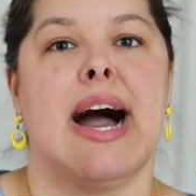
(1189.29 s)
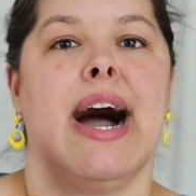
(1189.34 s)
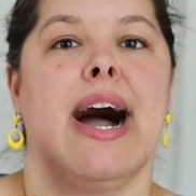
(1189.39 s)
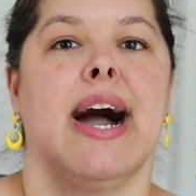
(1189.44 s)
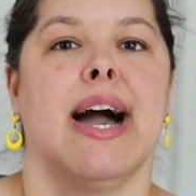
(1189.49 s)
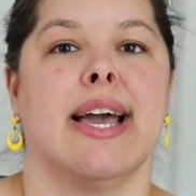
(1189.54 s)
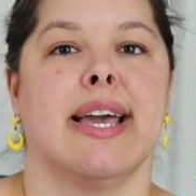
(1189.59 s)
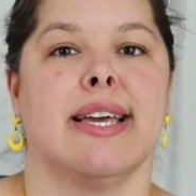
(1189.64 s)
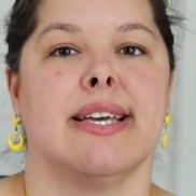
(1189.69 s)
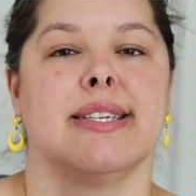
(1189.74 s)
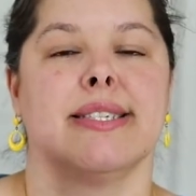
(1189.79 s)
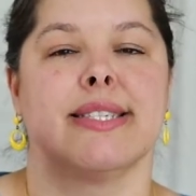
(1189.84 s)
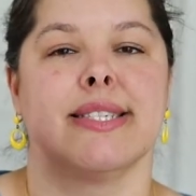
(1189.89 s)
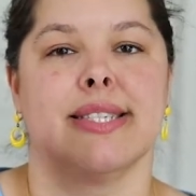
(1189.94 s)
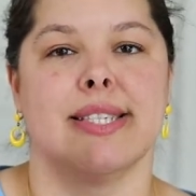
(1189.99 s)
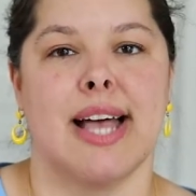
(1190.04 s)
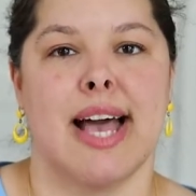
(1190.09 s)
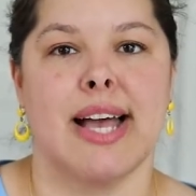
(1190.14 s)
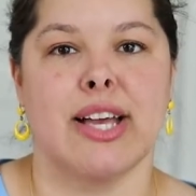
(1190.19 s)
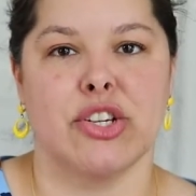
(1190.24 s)
I
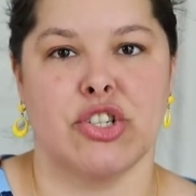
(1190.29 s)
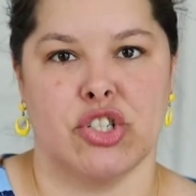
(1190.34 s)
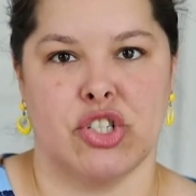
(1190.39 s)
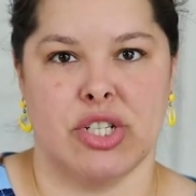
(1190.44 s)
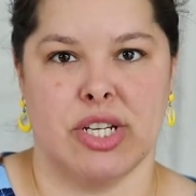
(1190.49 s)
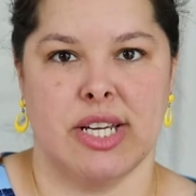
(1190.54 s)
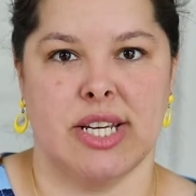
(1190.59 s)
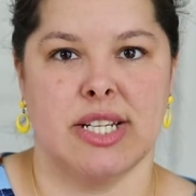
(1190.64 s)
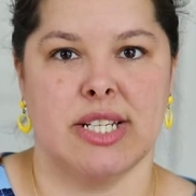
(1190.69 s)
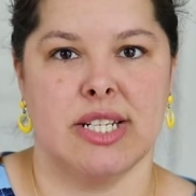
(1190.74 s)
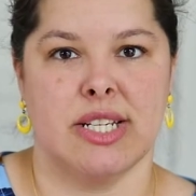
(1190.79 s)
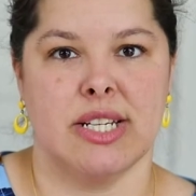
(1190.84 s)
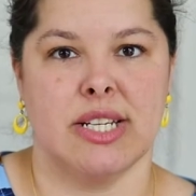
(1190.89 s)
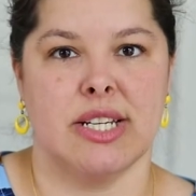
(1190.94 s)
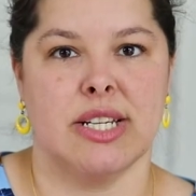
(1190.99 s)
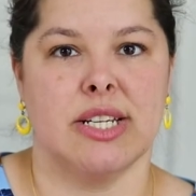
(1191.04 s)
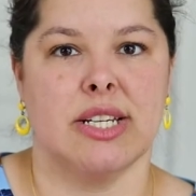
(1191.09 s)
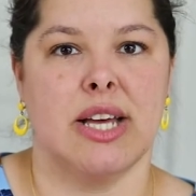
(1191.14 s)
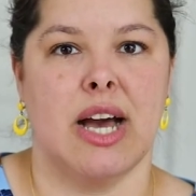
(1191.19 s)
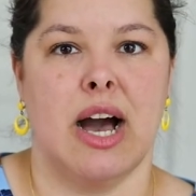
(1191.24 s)
slashed it,
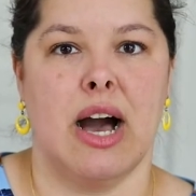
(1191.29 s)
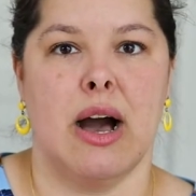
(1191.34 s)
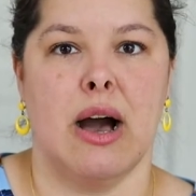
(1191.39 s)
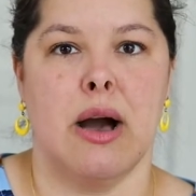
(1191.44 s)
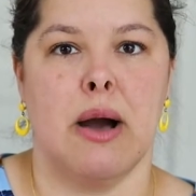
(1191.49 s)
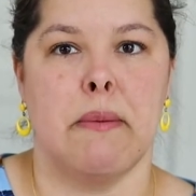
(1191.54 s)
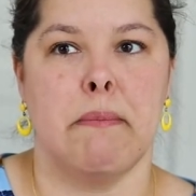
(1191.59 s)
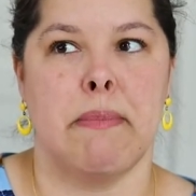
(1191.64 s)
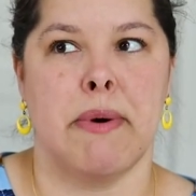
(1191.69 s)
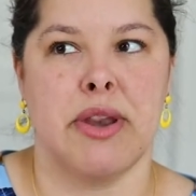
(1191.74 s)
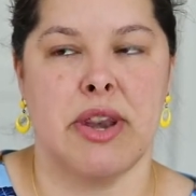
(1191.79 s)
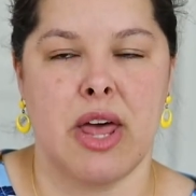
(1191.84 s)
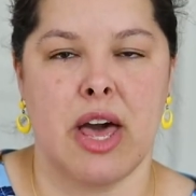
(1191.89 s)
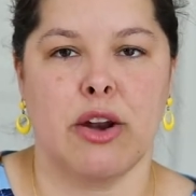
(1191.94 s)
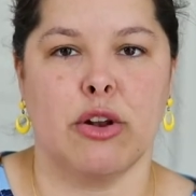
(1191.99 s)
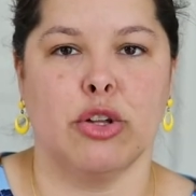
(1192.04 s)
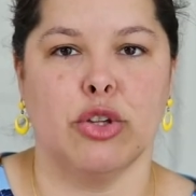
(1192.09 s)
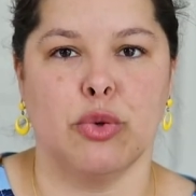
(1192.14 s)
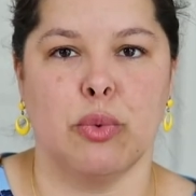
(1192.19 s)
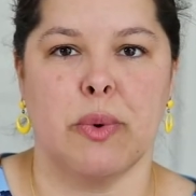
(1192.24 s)
uh, but
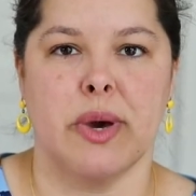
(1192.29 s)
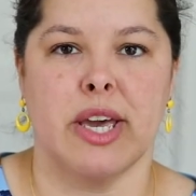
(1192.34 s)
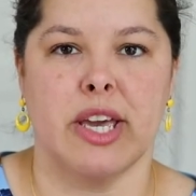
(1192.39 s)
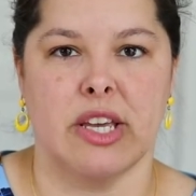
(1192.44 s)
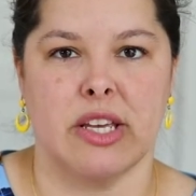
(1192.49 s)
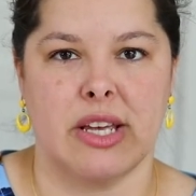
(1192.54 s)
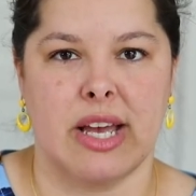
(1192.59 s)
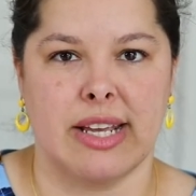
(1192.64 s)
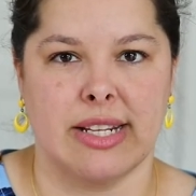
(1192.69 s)
not all the way.